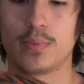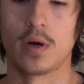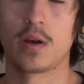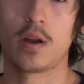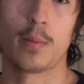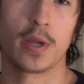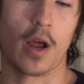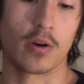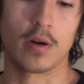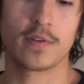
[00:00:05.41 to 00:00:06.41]
but I mean
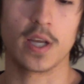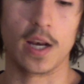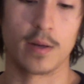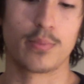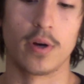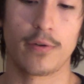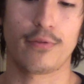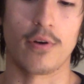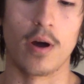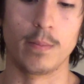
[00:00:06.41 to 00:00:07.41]
I'd love to get input
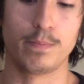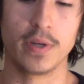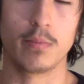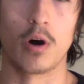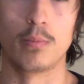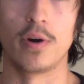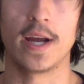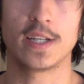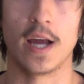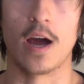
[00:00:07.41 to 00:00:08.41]
from B-Ball
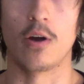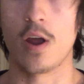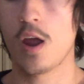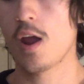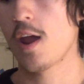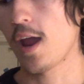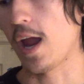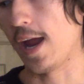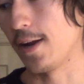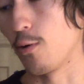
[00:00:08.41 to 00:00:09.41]
Breakdown
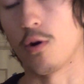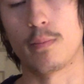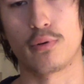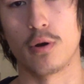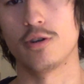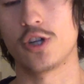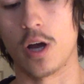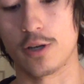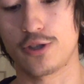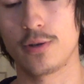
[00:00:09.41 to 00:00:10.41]
and or Pro
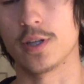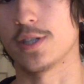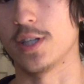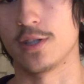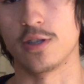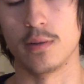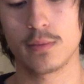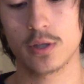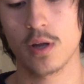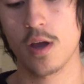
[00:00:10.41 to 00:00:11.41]
Shot Shooting
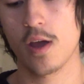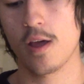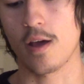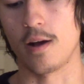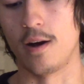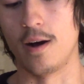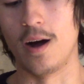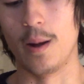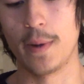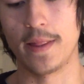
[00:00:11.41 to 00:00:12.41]
Systems,
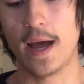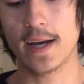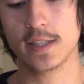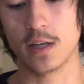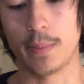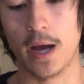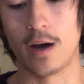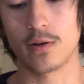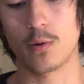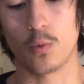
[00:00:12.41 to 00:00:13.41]
um, and that is
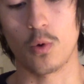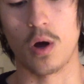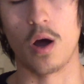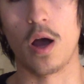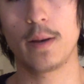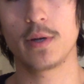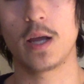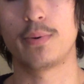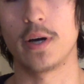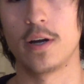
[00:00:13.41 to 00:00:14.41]
about uh,
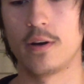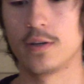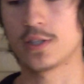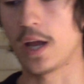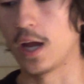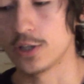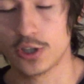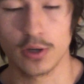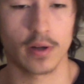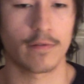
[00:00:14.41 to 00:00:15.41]
NBA players and
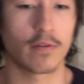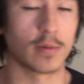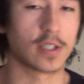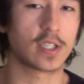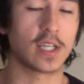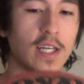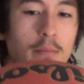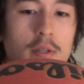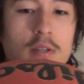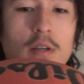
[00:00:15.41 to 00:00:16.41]
shooting from the
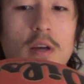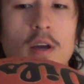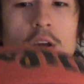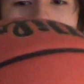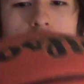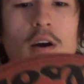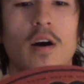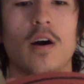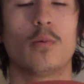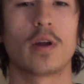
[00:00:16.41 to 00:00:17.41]
seams.
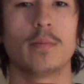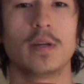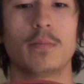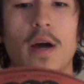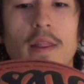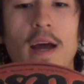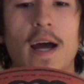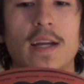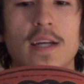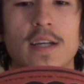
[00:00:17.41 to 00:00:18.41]
Uh, what I mean by
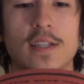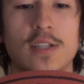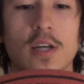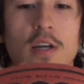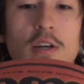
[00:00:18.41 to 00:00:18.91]
that is